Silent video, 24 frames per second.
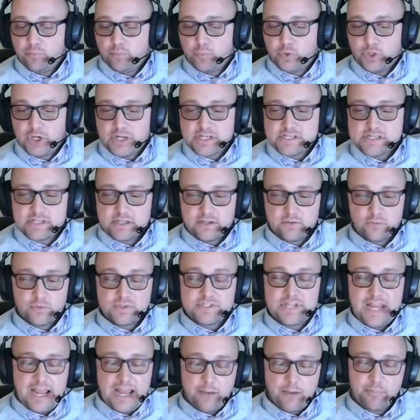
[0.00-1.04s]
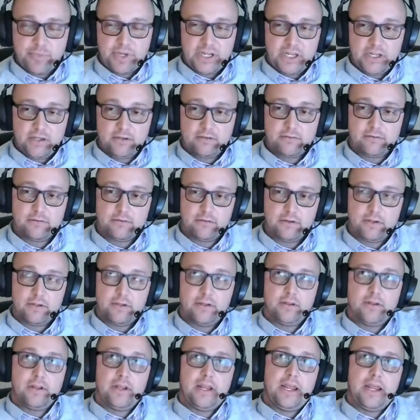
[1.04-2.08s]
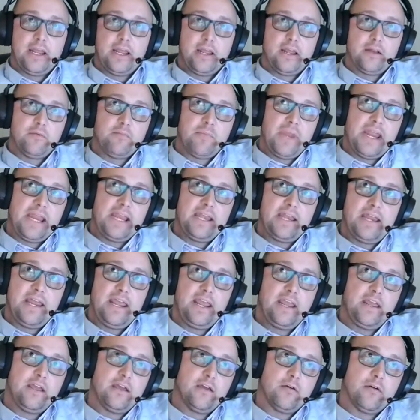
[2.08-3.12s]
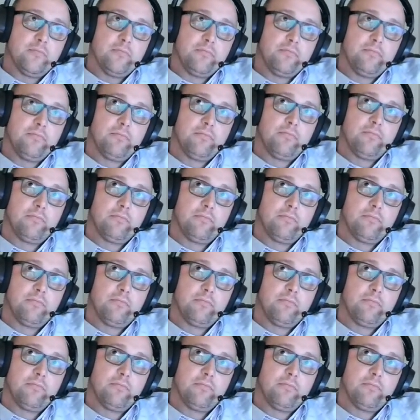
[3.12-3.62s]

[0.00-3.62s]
President was happy and made him